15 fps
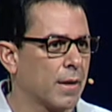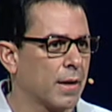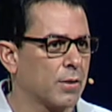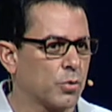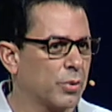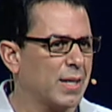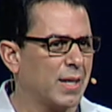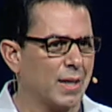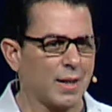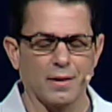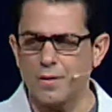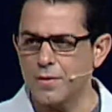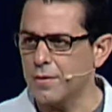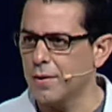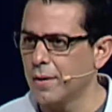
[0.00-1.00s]
It's
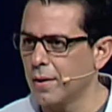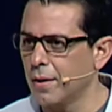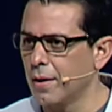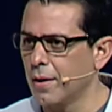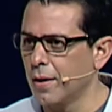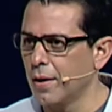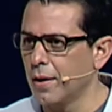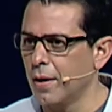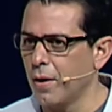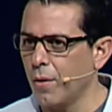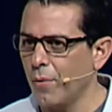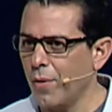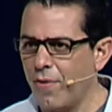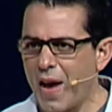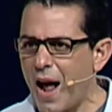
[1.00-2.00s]
ridiculous.
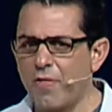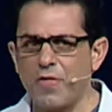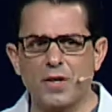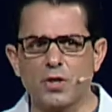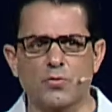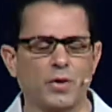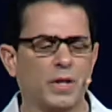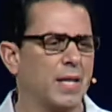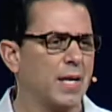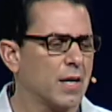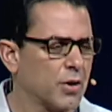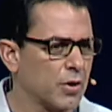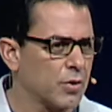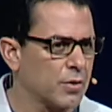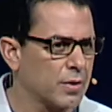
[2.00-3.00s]
We've had this for
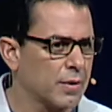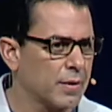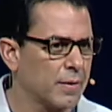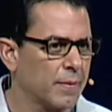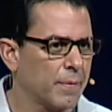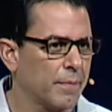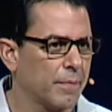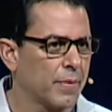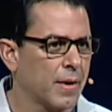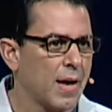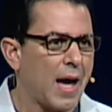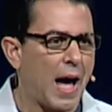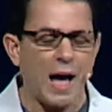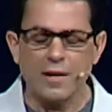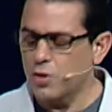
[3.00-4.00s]
years.
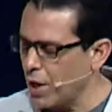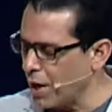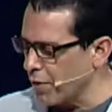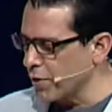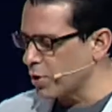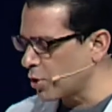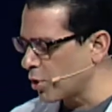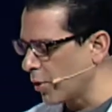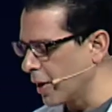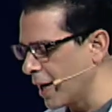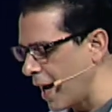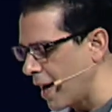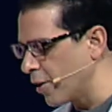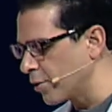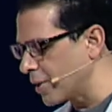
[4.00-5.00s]
I tell this story,
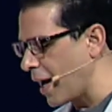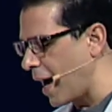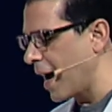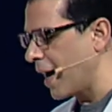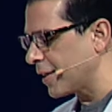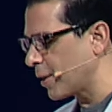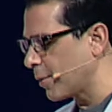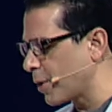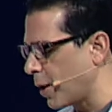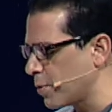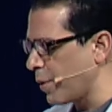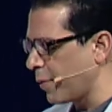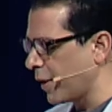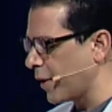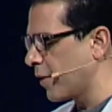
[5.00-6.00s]
and I know I, sometimes
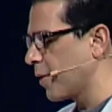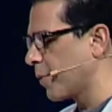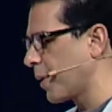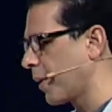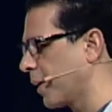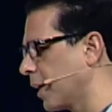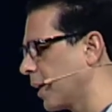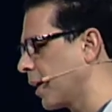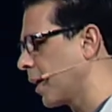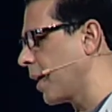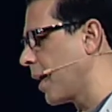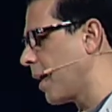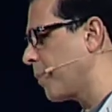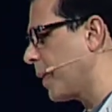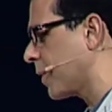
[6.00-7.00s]
people hear it and they're probably like,
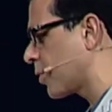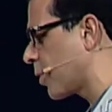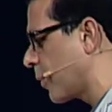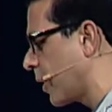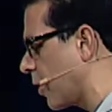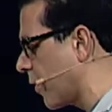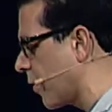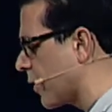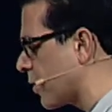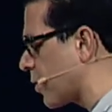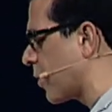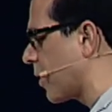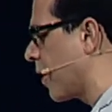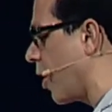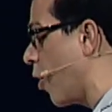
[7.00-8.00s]
Yeah, Pastor, we heard this
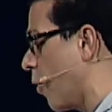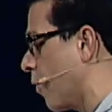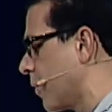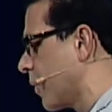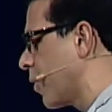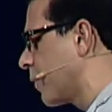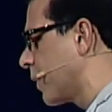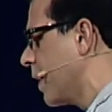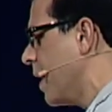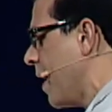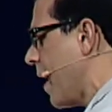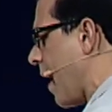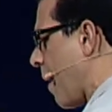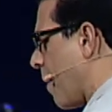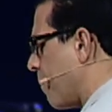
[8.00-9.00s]
story over and over.
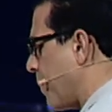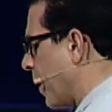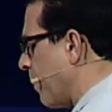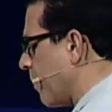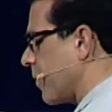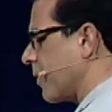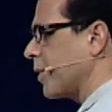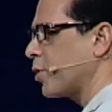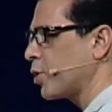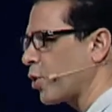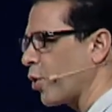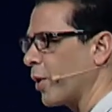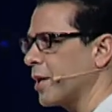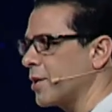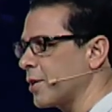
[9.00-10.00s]
But this
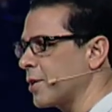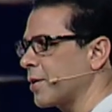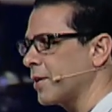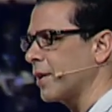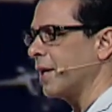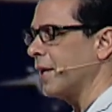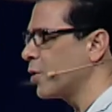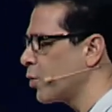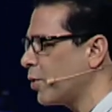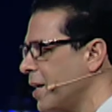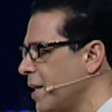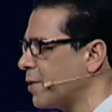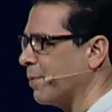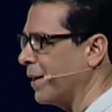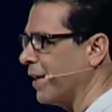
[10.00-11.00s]
story just
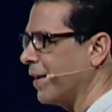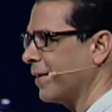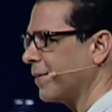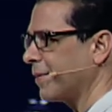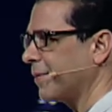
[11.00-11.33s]
intrigues me.